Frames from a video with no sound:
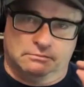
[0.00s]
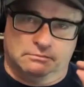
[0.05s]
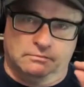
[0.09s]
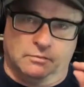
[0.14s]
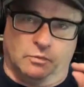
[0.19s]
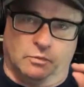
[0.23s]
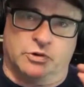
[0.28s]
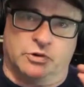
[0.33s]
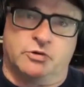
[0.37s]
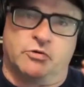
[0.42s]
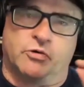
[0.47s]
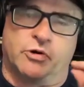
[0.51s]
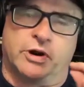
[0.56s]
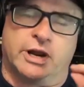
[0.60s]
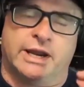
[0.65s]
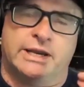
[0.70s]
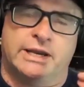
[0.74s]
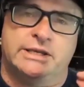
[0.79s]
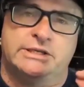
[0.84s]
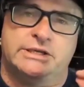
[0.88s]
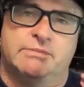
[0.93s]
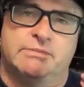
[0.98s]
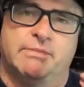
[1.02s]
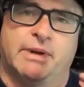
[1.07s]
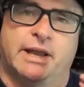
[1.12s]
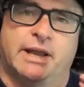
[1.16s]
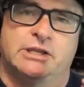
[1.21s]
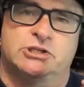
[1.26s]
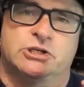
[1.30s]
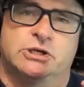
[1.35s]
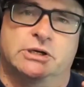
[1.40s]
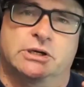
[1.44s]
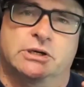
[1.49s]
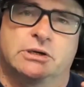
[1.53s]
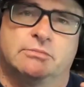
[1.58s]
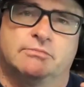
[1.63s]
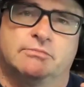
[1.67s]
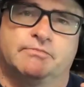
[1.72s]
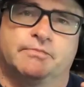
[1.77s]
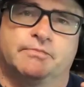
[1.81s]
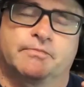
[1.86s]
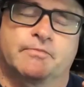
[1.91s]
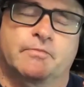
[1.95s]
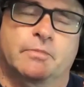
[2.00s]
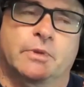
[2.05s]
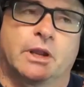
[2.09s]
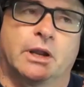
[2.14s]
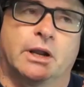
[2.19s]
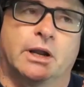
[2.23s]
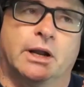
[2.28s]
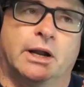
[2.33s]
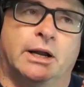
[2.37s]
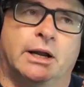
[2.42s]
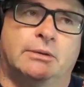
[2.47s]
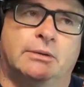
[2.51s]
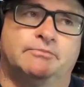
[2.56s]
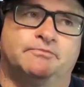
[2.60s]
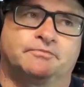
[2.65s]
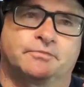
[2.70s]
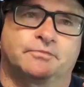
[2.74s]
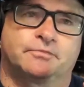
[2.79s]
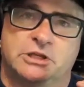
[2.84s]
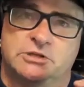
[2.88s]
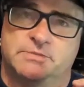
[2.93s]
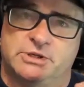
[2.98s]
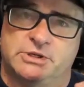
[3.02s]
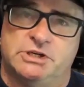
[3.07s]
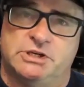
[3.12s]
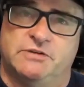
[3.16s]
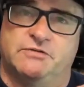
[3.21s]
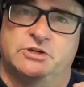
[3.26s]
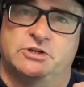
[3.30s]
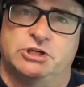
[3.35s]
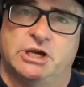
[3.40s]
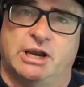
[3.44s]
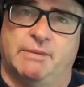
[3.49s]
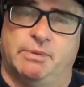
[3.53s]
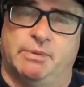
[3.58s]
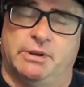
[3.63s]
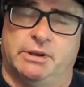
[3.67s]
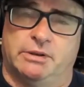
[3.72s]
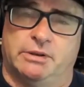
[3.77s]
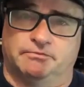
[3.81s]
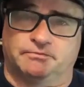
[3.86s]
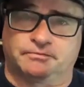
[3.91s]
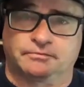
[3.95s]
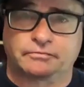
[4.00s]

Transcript: with creating magic, especially for Chaplin,